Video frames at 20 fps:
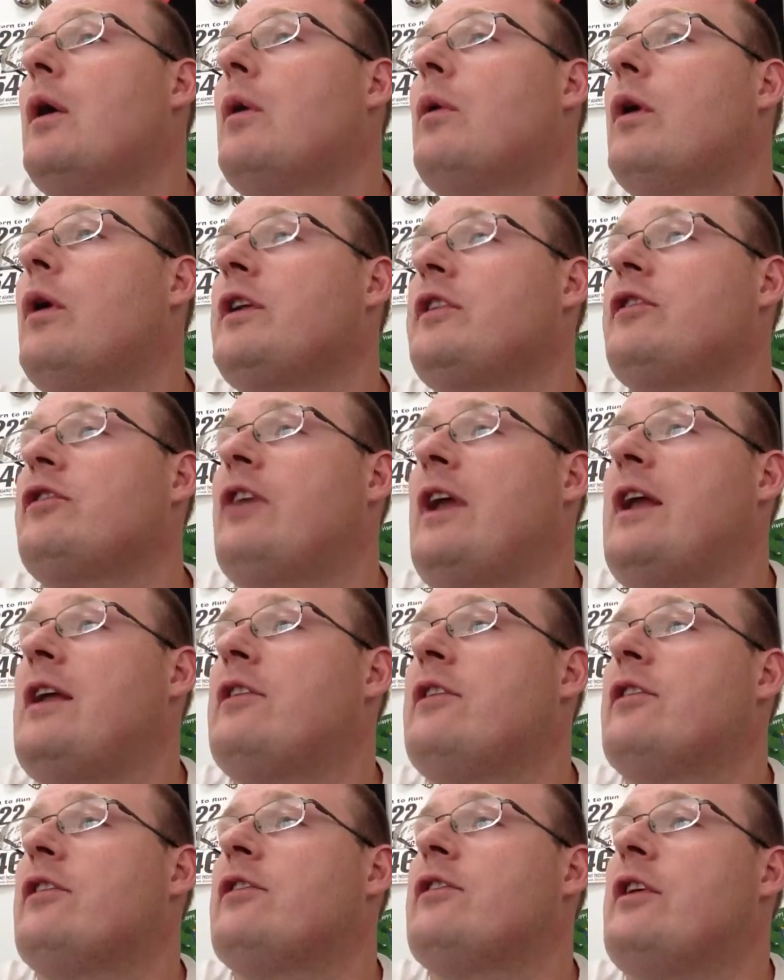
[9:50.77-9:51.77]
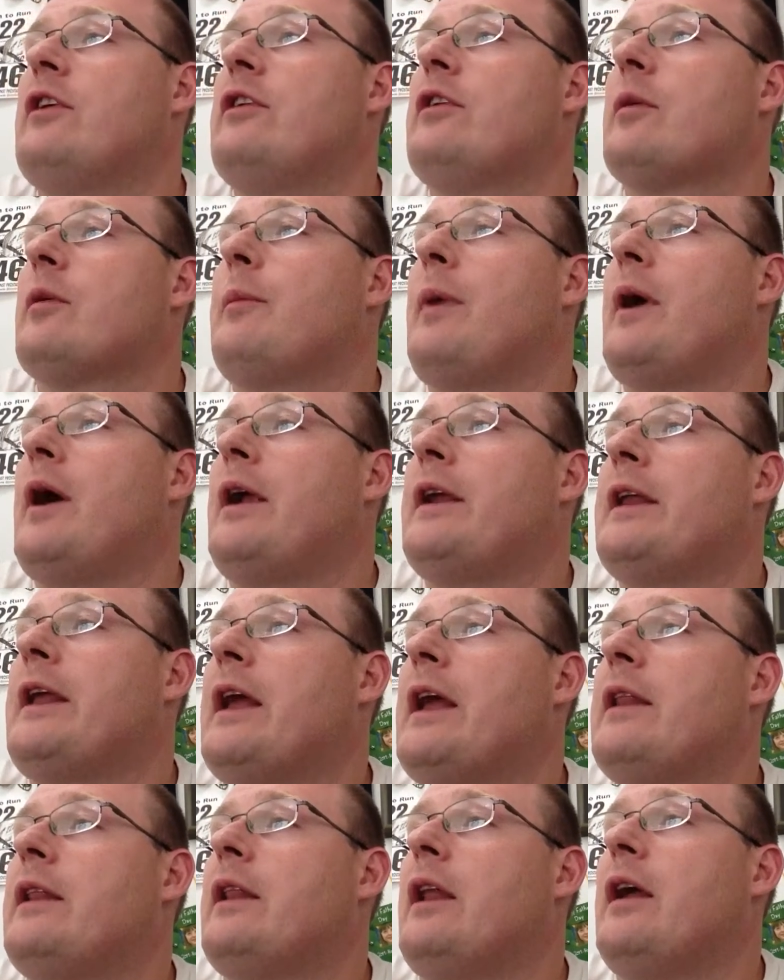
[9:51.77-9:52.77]
What changes in your body
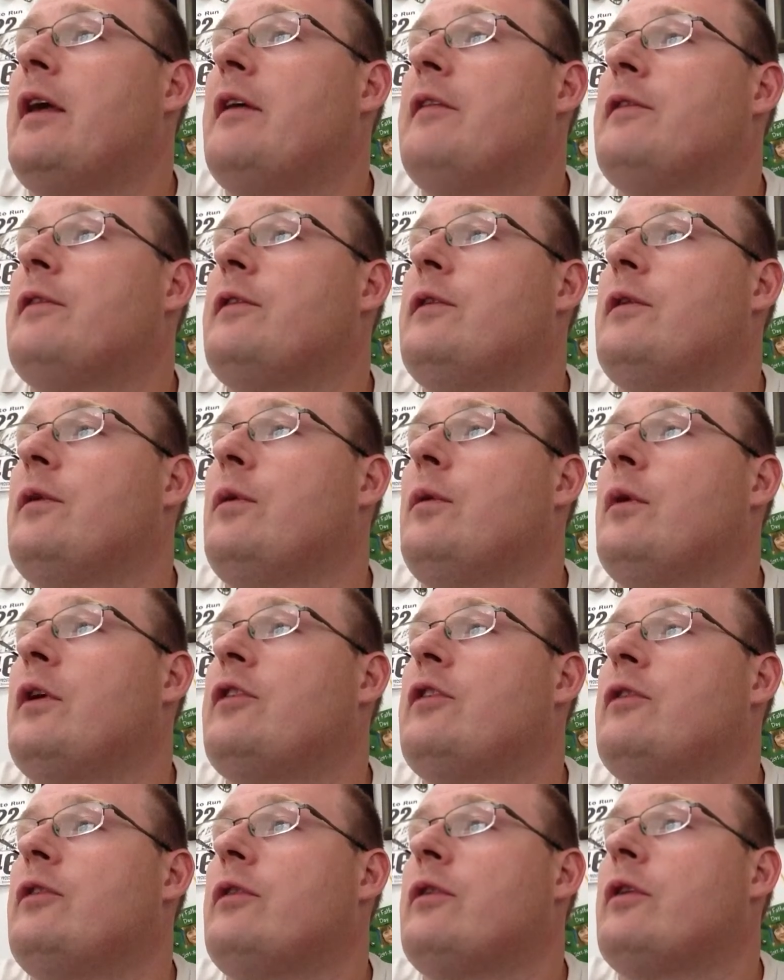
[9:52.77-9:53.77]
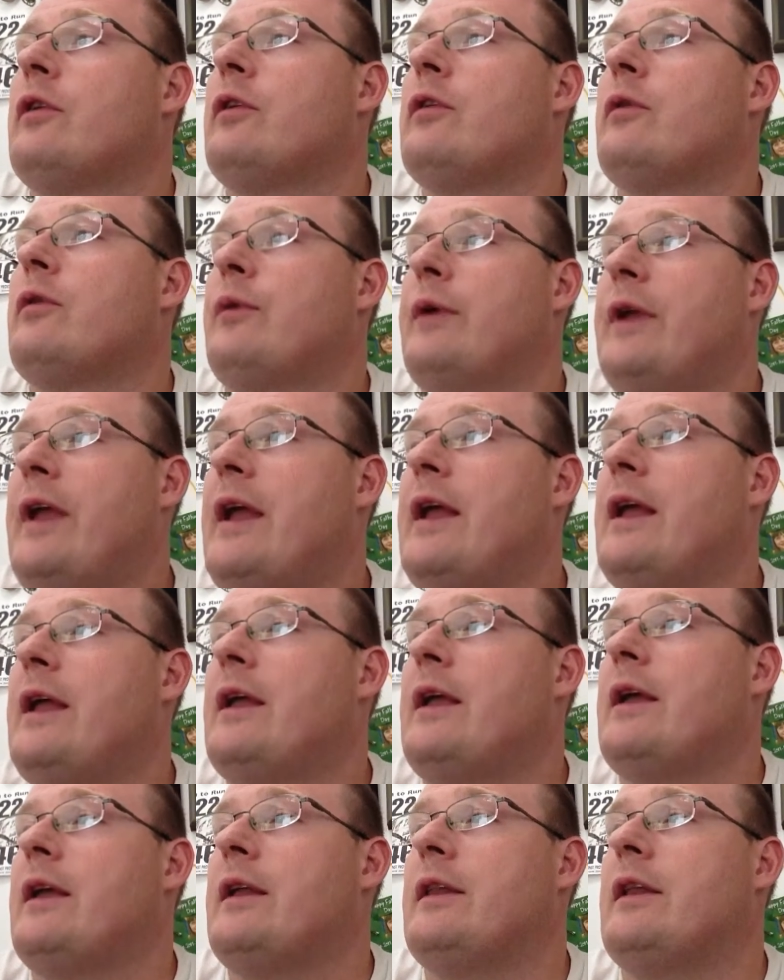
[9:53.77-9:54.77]
and life do you wish you could
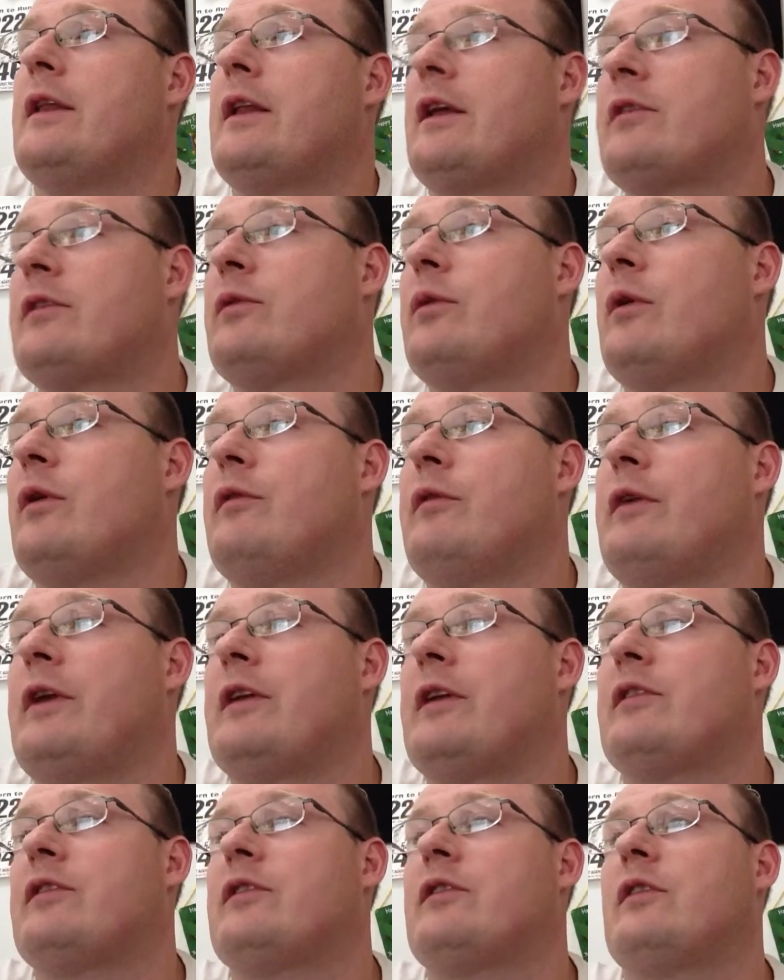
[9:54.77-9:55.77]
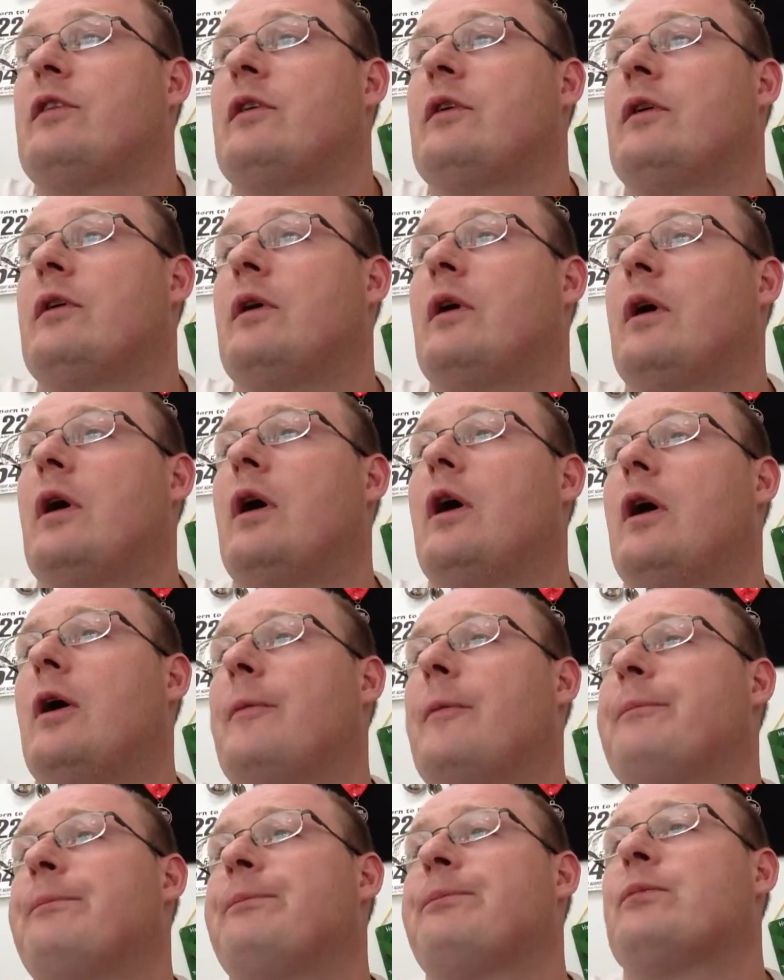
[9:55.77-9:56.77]
create in the next 12 weeks?
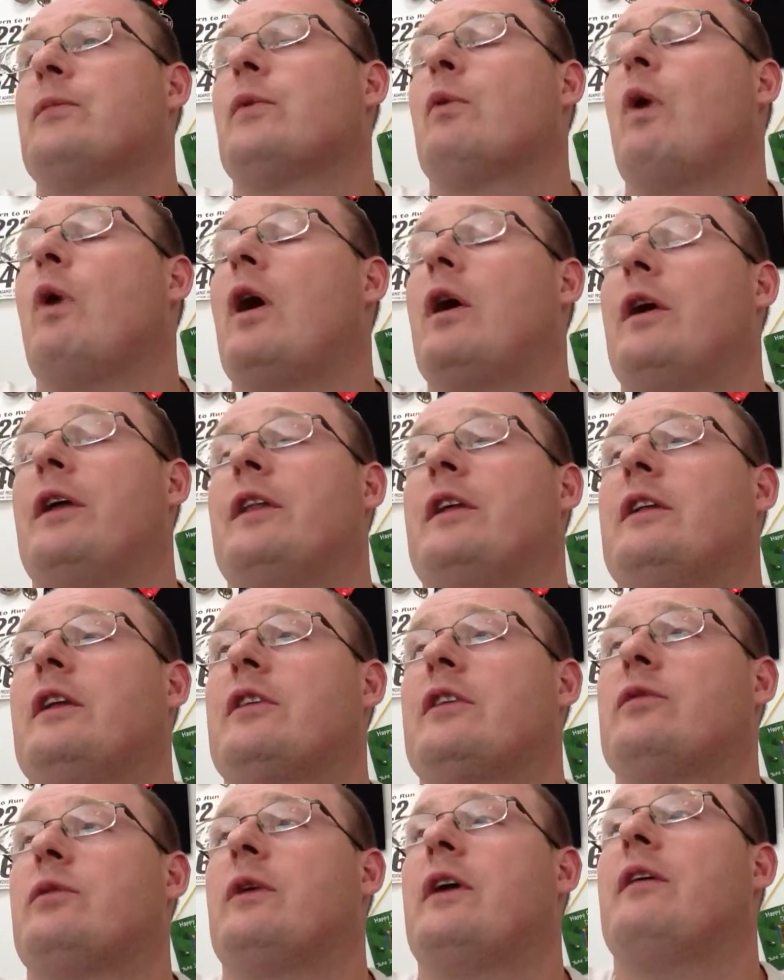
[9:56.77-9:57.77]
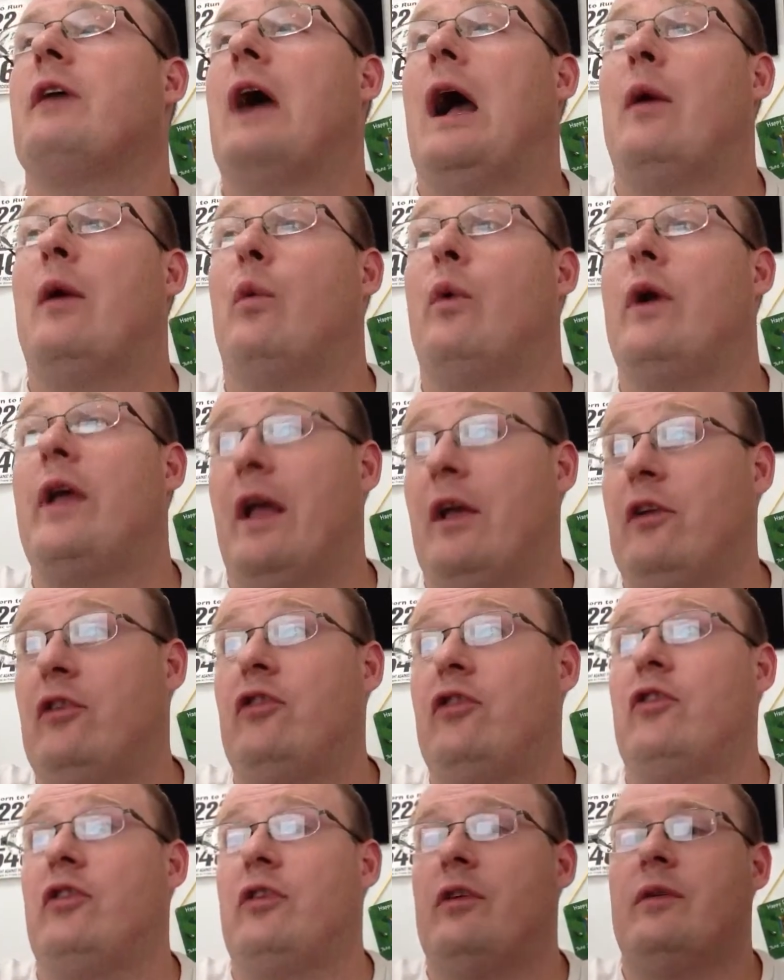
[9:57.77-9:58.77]
Um, well, in the next, I
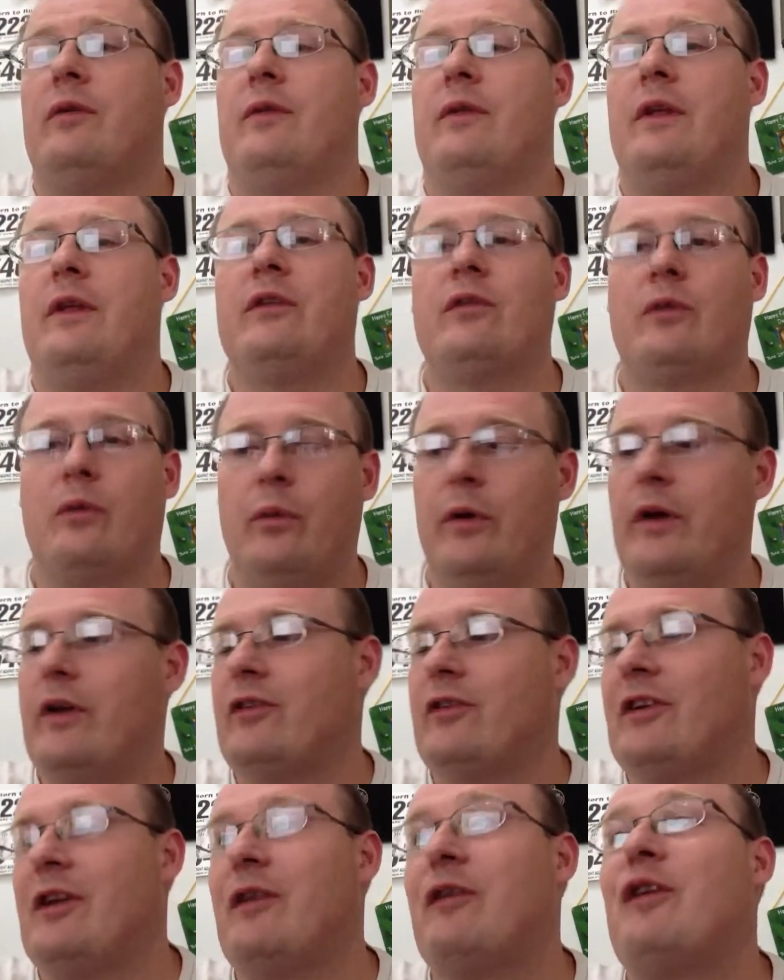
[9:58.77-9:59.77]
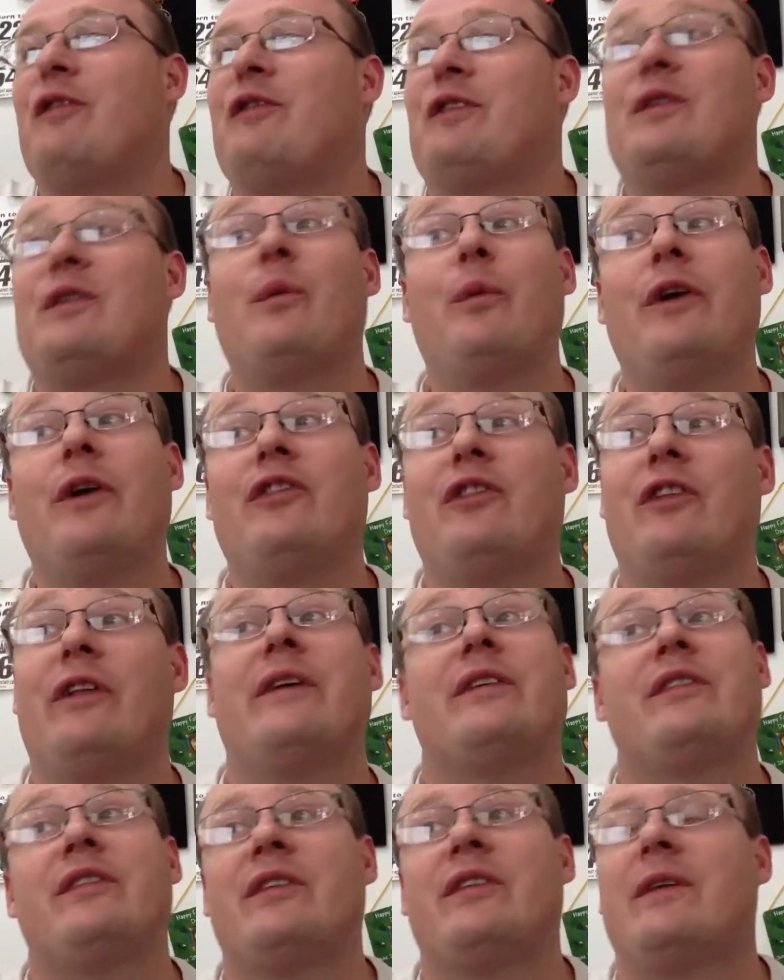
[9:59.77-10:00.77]
wish, these are wish, if, it's a wish
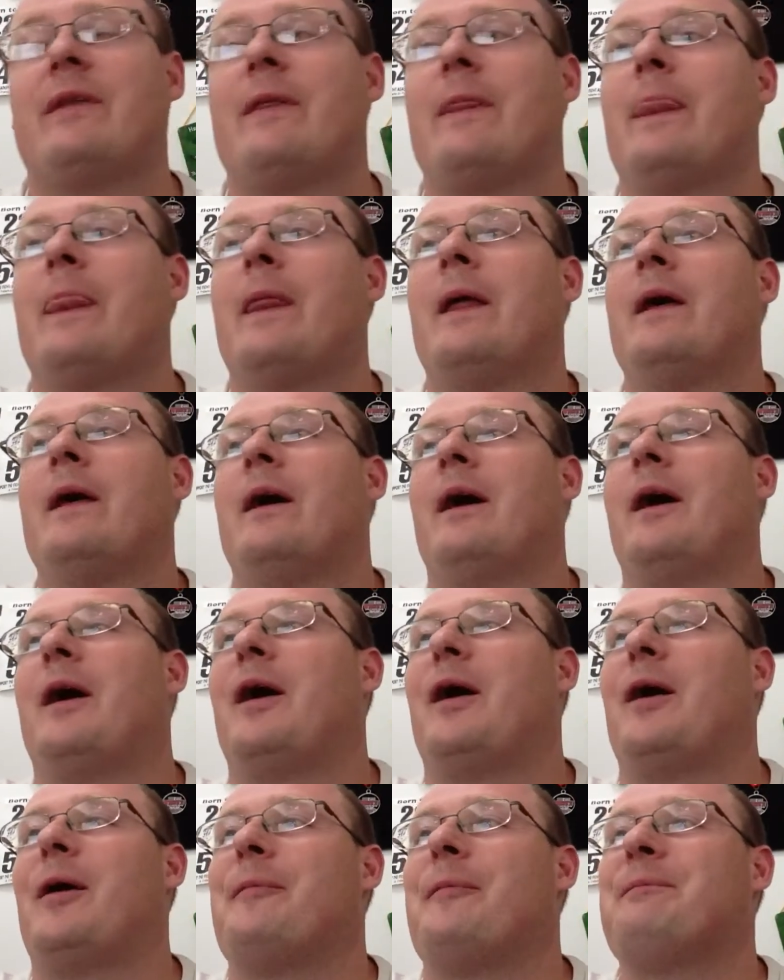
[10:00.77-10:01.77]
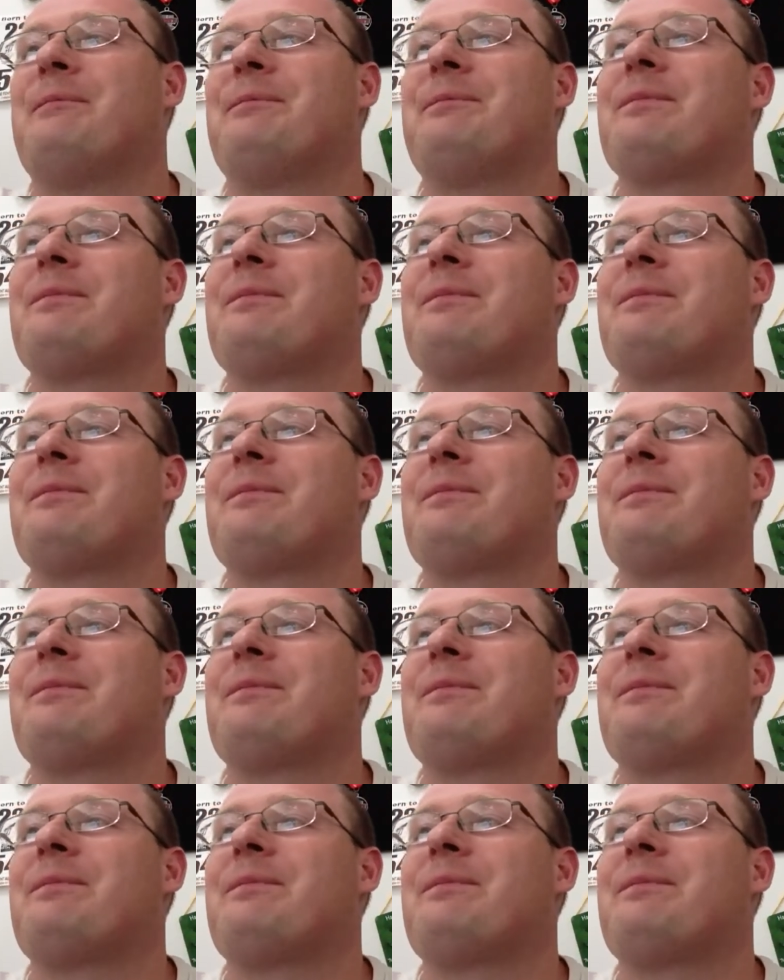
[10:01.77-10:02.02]
list, um,